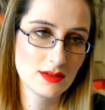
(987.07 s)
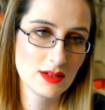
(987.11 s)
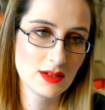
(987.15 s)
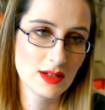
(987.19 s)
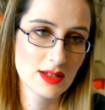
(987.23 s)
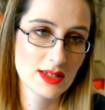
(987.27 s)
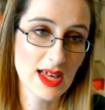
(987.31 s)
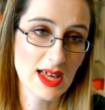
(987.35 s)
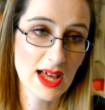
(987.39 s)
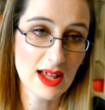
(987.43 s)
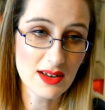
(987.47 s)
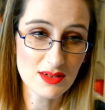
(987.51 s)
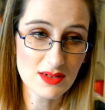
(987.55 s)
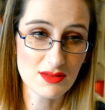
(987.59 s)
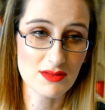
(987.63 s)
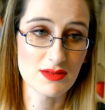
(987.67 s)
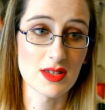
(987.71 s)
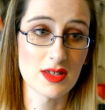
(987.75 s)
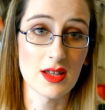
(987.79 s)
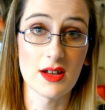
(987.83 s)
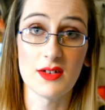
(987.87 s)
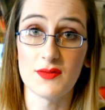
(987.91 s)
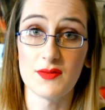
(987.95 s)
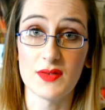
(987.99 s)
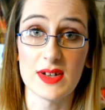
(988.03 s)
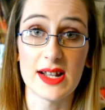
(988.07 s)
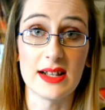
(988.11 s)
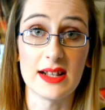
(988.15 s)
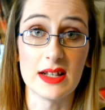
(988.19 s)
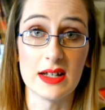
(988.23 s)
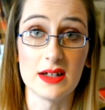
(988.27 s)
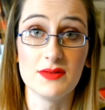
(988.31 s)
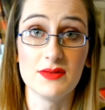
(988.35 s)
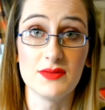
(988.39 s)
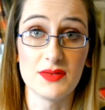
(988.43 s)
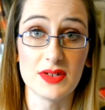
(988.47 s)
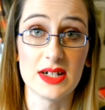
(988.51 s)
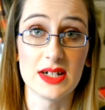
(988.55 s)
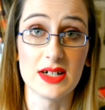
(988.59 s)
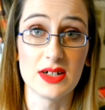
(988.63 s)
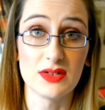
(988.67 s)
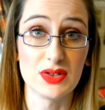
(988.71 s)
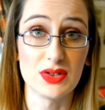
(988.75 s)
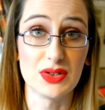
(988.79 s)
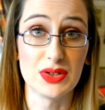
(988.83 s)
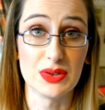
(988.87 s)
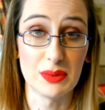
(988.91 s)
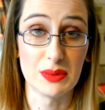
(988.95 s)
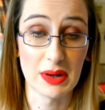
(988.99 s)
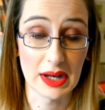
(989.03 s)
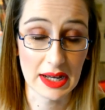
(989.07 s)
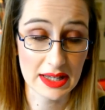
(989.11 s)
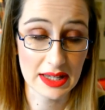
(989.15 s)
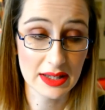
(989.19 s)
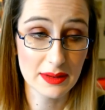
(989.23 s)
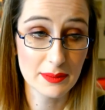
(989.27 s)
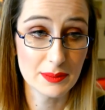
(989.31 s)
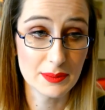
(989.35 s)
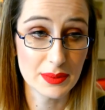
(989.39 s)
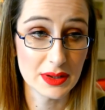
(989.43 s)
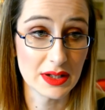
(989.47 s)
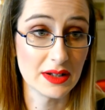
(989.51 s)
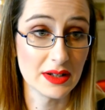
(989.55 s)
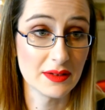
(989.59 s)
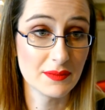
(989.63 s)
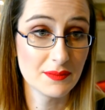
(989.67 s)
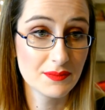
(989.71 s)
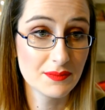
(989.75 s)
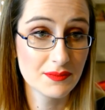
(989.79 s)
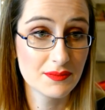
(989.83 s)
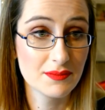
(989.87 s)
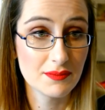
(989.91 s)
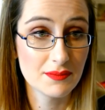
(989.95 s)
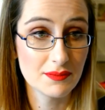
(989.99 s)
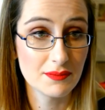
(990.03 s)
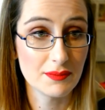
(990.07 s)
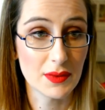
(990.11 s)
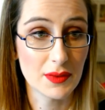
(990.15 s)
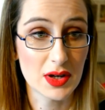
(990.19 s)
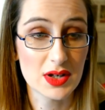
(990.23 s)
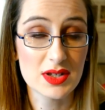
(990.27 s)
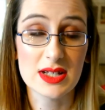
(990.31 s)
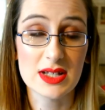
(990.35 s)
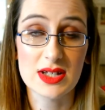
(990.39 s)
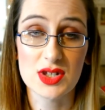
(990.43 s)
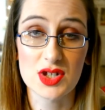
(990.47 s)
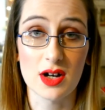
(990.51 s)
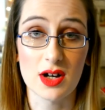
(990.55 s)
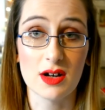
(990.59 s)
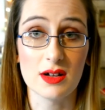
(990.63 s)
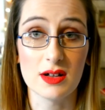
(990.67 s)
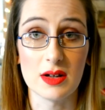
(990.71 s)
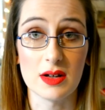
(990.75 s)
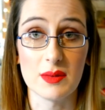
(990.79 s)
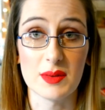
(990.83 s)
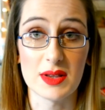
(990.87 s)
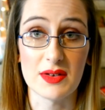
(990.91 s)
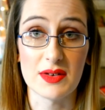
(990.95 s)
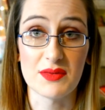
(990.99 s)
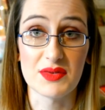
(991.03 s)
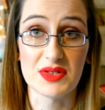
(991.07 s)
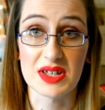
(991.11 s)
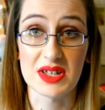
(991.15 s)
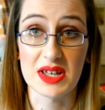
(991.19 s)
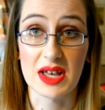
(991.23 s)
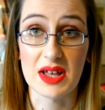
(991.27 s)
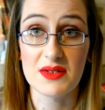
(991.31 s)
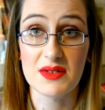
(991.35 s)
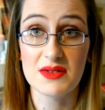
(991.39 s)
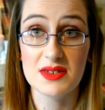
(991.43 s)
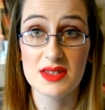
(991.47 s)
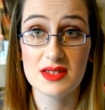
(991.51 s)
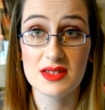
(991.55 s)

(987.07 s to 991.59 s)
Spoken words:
Candles though, vanilla. Vanilla all the way, but mostly chocolate with everything else.